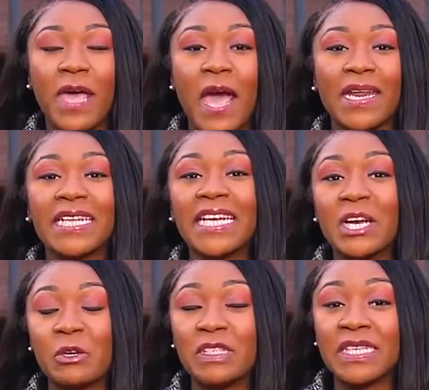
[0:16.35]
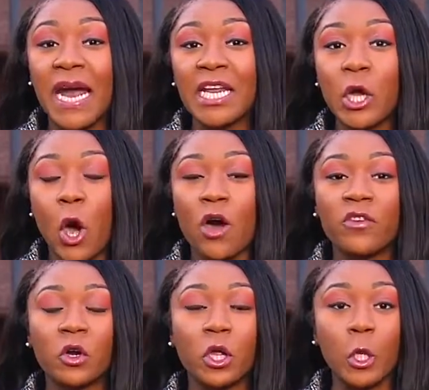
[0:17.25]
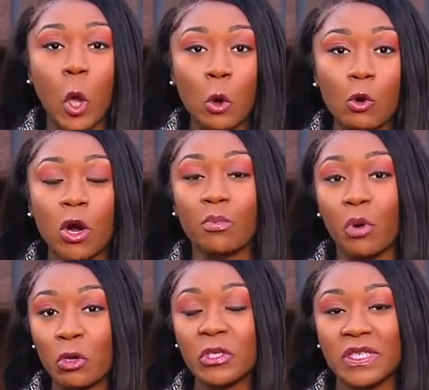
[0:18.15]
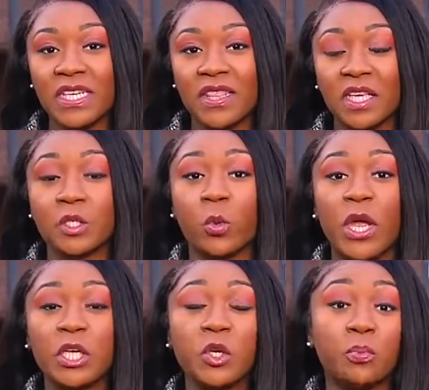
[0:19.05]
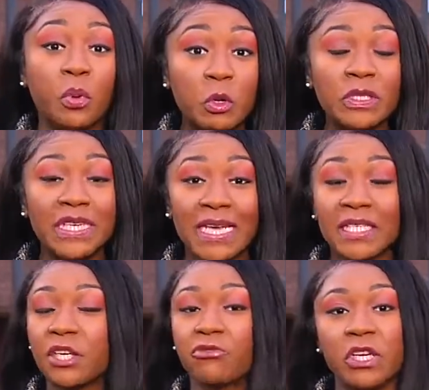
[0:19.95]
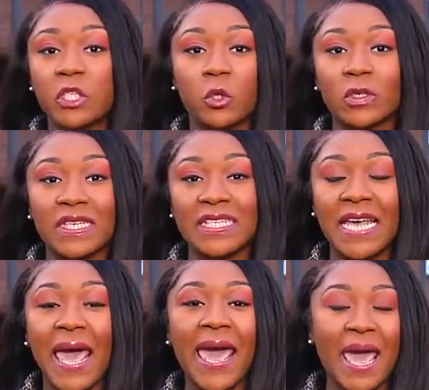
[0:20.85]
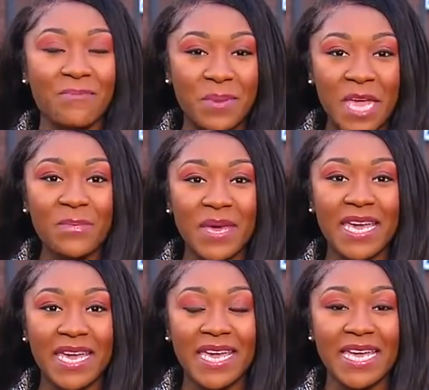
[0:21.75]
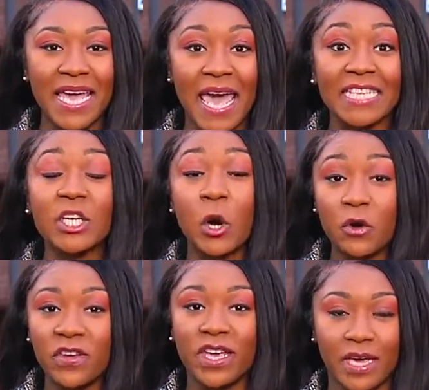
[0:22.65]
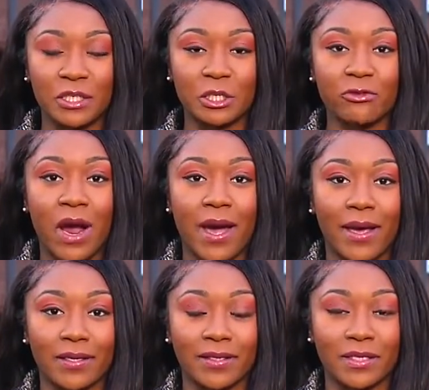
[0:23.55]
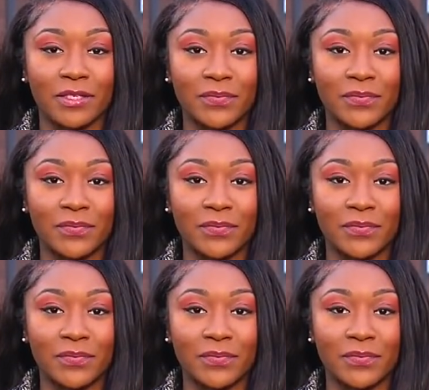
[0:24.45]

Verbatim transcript: County leaders signing off on a local emergency this week to boost testing resources and PPE as COVID cases rise.